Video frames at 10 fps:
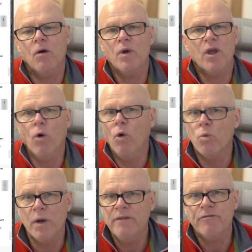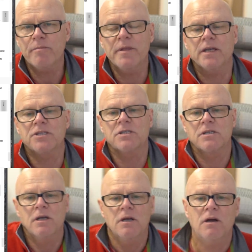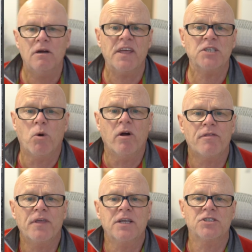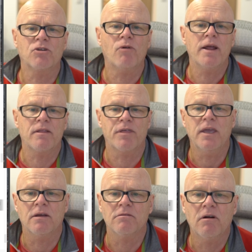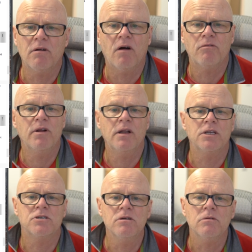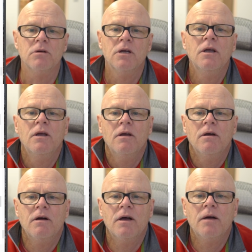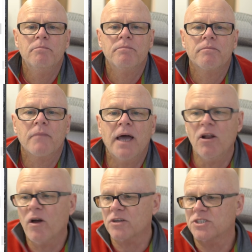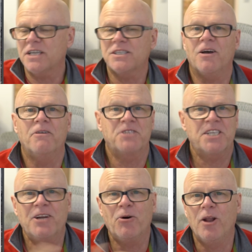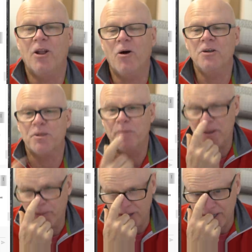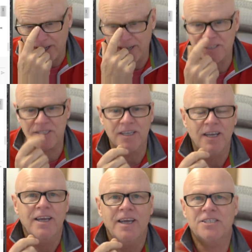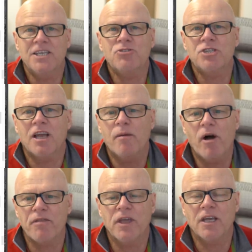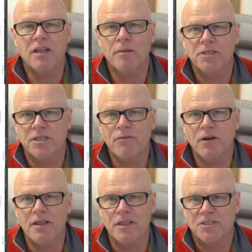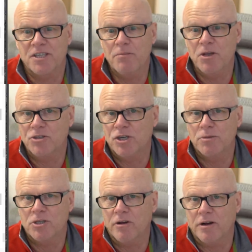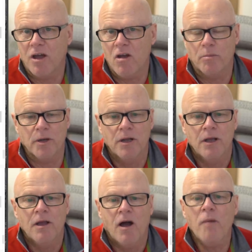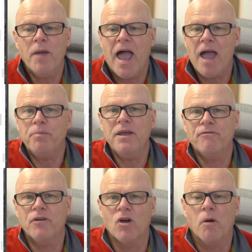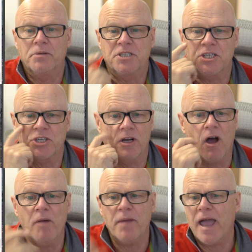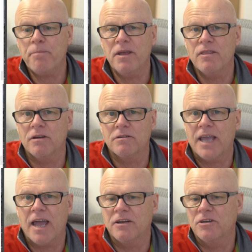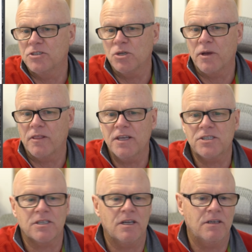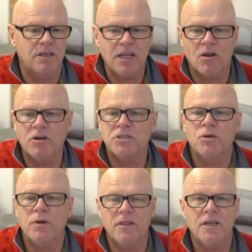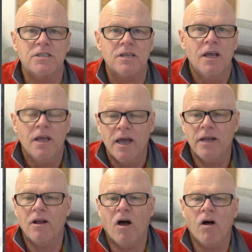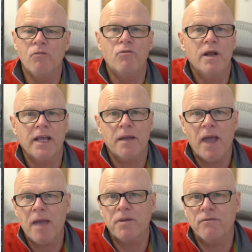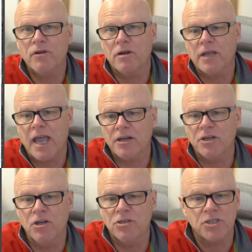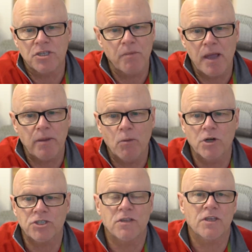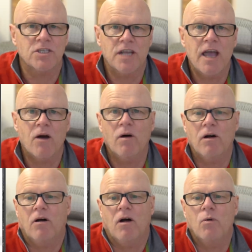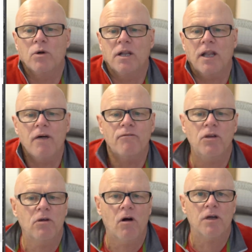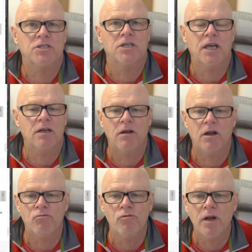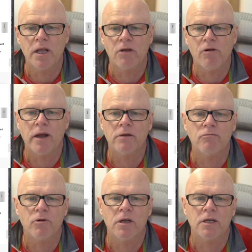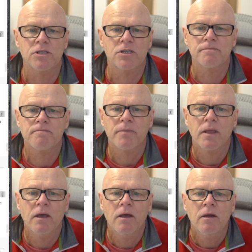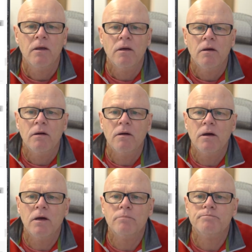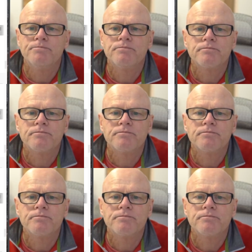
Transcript: we all win from this. That's why I think it's a great thing. I really do. And like I said, I've said all along to people, and it's interesting. I might think a little bit differently than some YouTubers. I don't know. But I'm happy for competition. I'm happy that Canon are doing this and Nikon are doing this. And I really am happy for Canon users that may be watching this now. I would love you guys to get a really great release. David